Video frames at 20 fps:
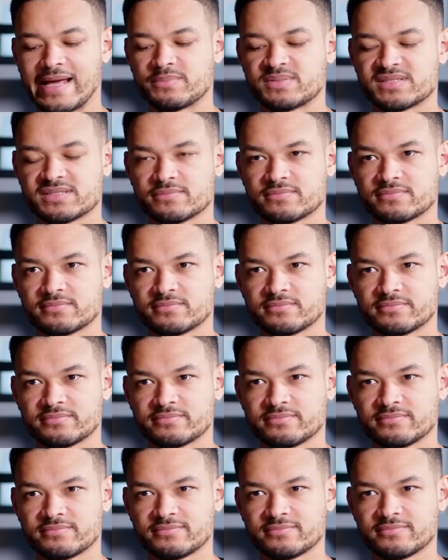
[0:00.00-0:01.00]
Labs.
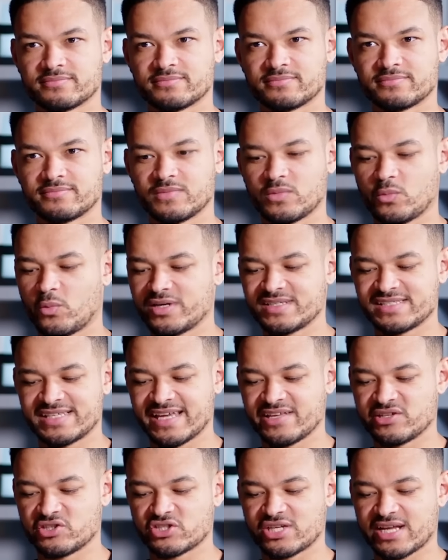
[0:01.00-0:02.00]
Mm-hmm. What is
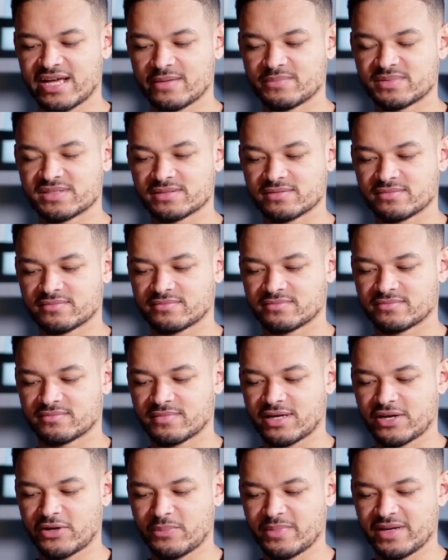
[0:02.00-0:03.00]
Hinge Labs?
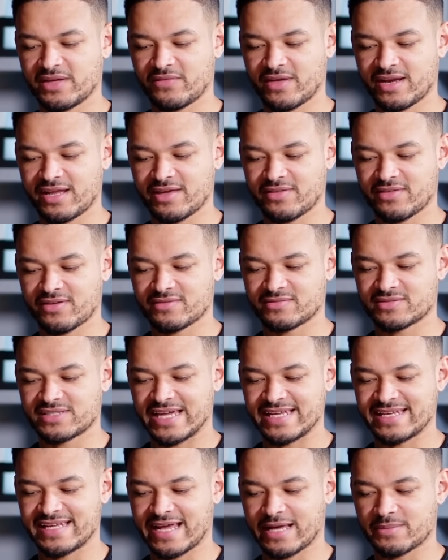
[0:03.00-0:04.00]
I don't believe any other
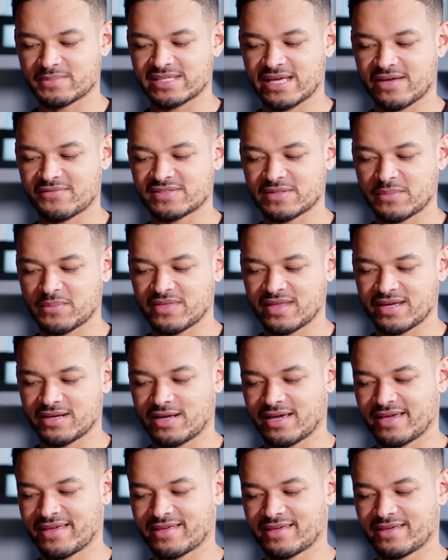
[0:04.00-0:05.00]
dating apps have something
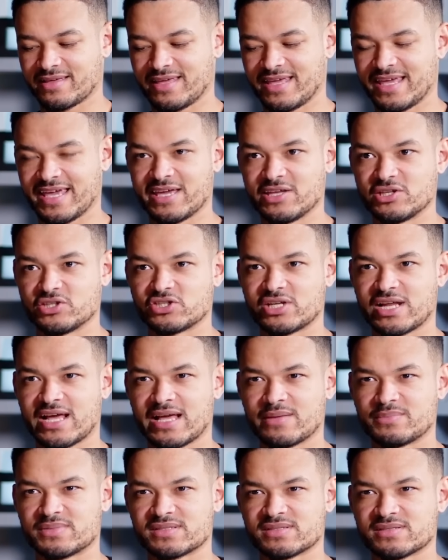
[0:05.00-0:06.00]
like Hinge
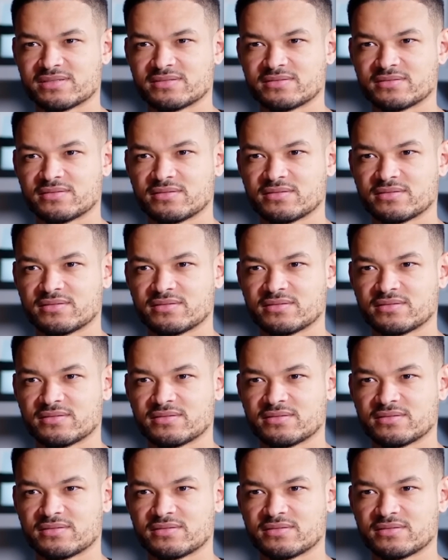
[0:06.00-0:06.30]
Labs.